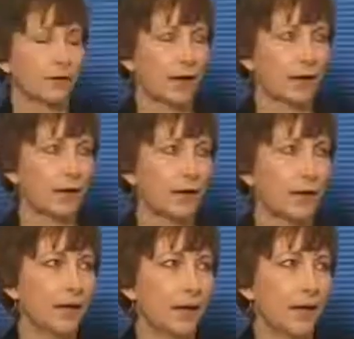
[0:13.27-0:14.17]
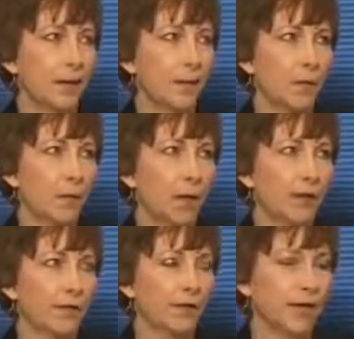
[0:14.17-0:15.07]
Right. When
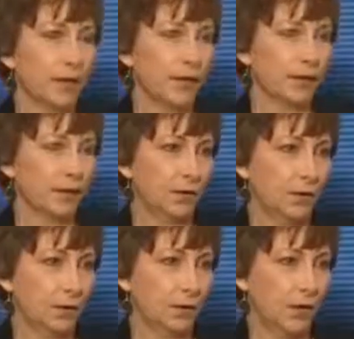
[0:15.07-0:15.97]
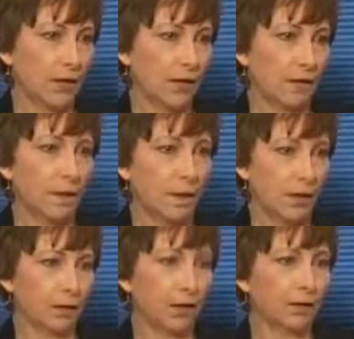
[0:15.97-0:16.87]
I first came in to
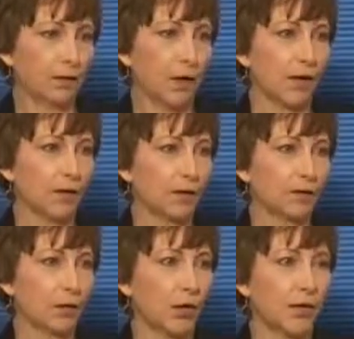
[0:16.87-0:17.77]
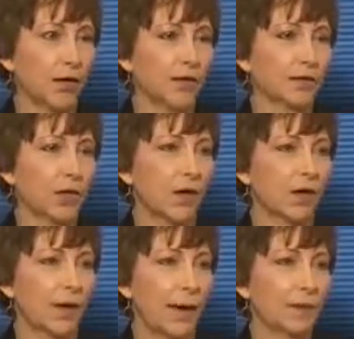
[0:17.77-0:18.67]
look at the markets this morning, I saw
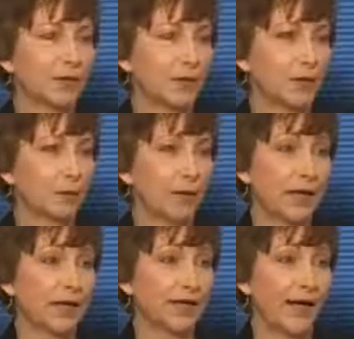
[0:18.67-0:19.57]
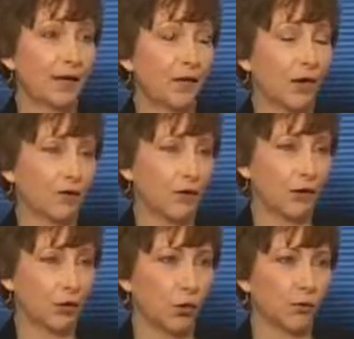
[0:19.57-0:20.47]
that Apple started breaking down on a
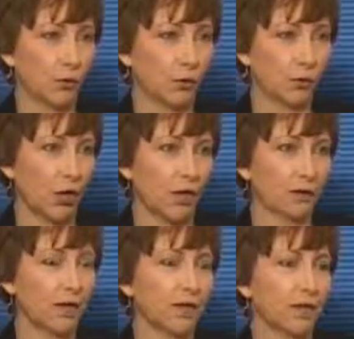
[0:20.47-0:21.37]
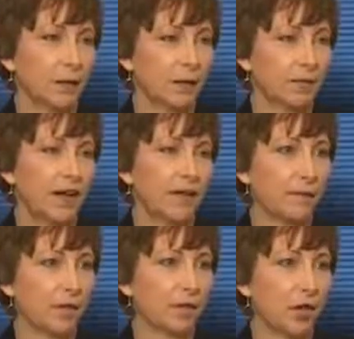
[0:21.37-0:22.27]
very short-term chart. It was a
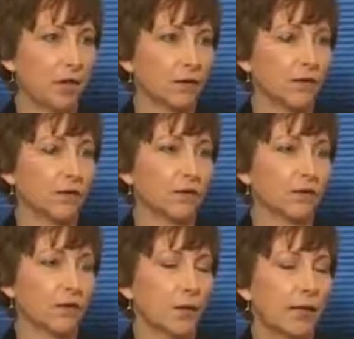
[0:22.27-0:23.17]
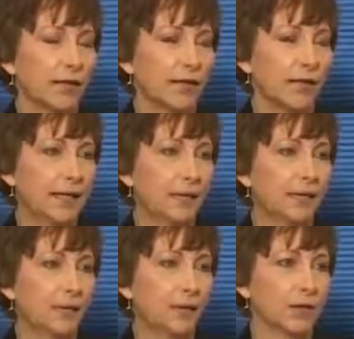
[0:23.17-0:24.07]
5-minute chart. So what I
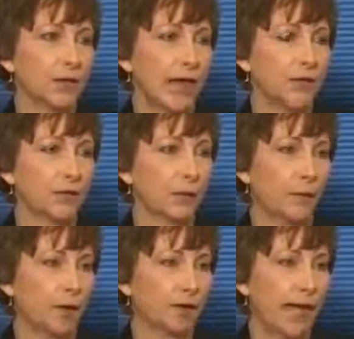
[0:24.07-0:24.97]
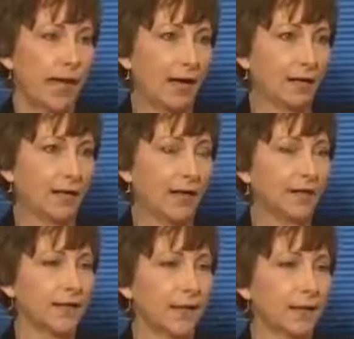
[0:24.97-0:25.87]
did was, after it broke down, I
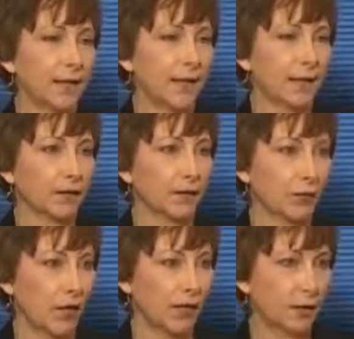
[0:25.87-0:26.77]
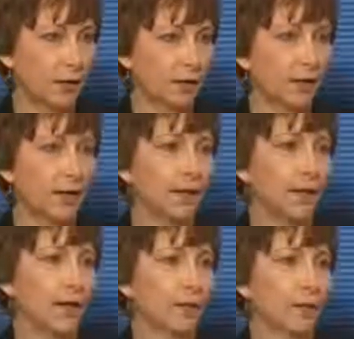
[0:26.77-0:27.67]
set up the next retracement
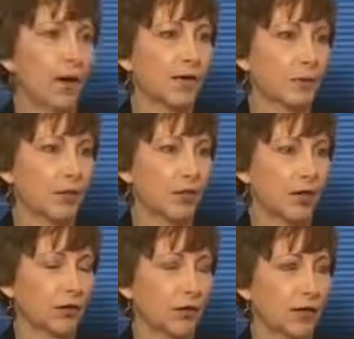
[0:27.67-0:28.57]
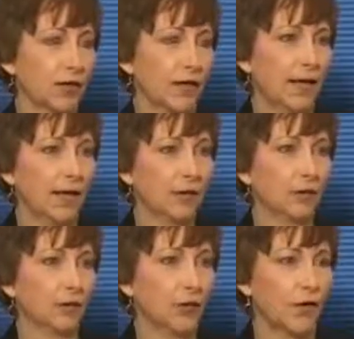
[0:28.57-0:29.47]
and price projection, and I
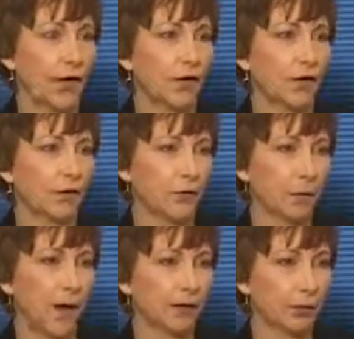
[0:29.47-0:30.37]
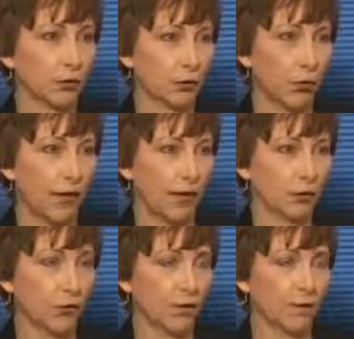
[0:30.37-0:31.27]
looked for an area for a possible short
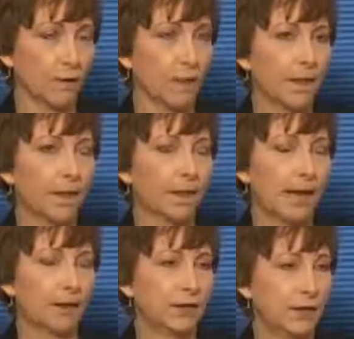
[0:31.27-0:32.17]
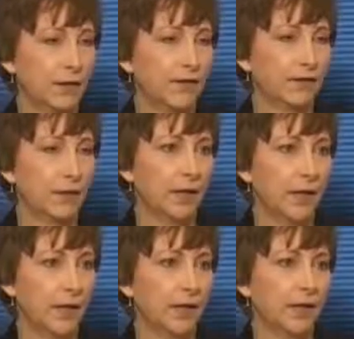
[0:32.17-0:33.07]
entry. Now, it did give me an
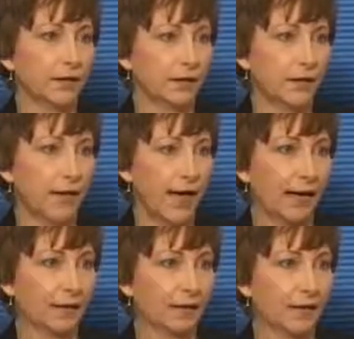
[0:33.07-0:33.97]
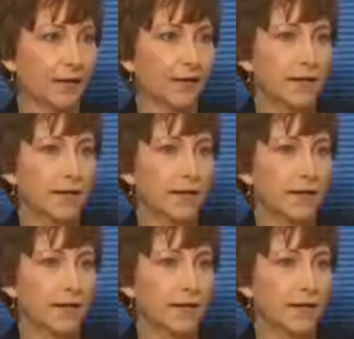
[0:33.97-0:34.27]
area to look at.